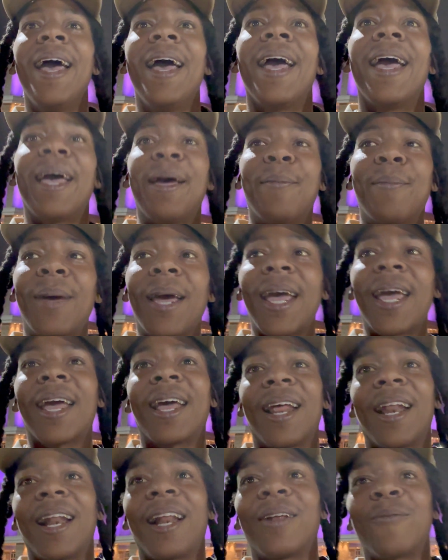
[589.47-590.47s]
And
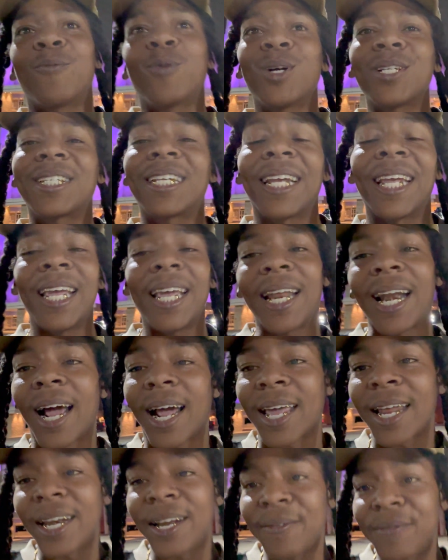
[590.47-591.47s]
man, once again, I
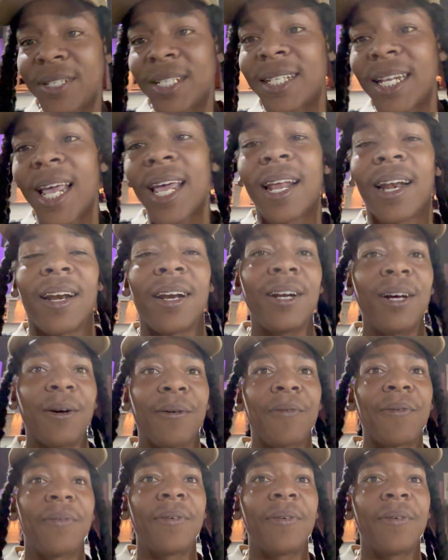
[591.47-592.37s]
can never say it enough.